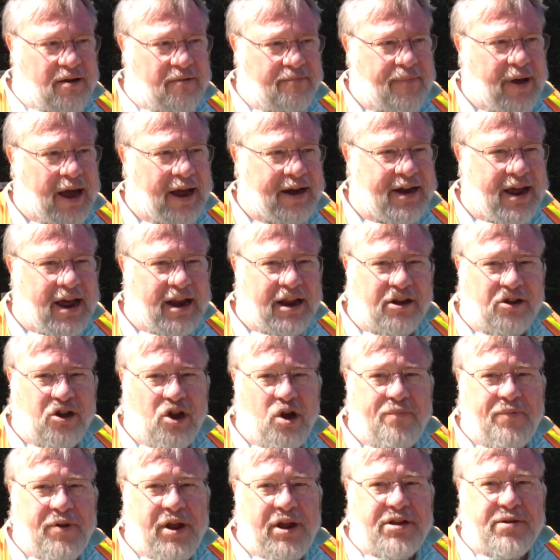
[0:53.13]
Magnetic
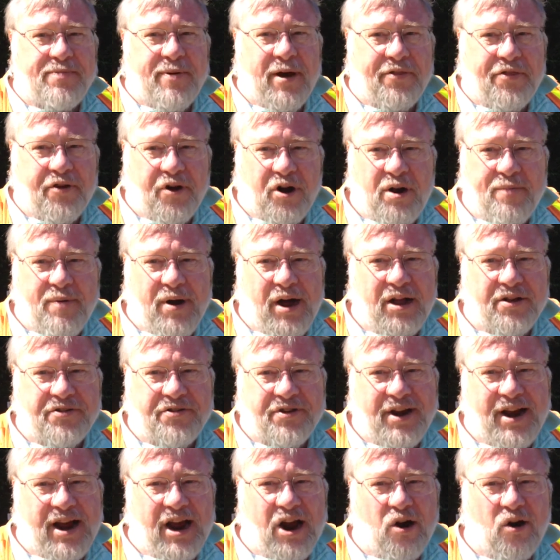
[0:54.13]
loop needs about 30 miles
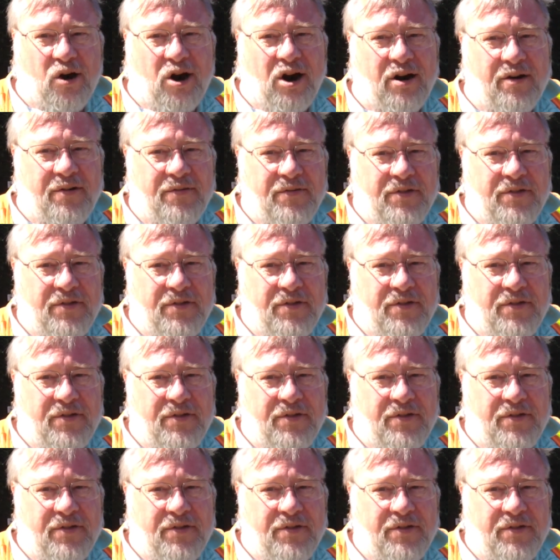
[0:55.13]
an hour,